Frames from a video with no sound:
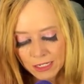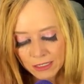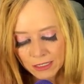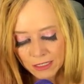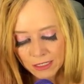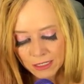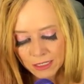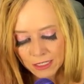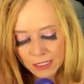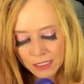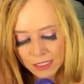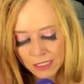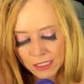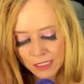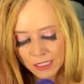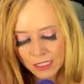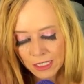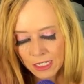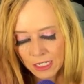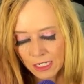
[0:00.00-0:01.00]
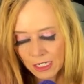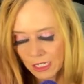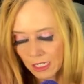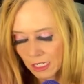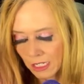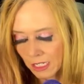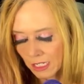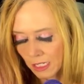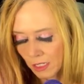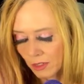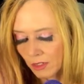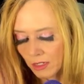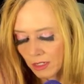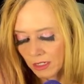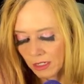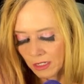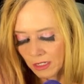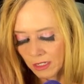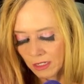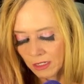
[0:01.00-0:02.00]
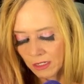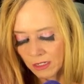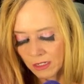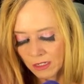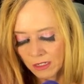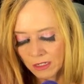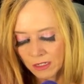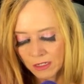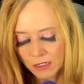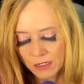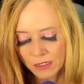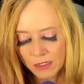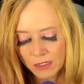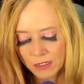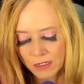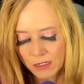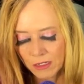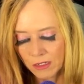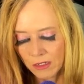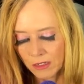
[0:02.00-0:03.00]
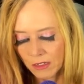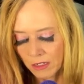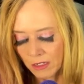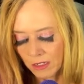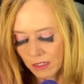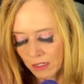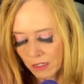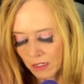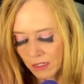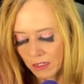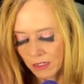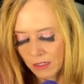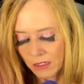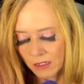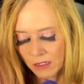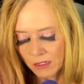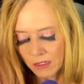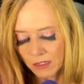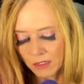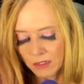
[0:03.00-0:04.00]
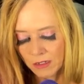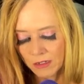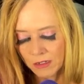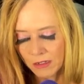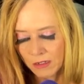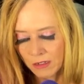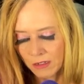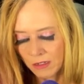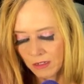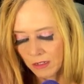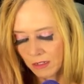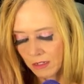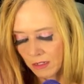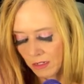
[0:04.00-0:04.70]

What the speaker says: (no one is talking)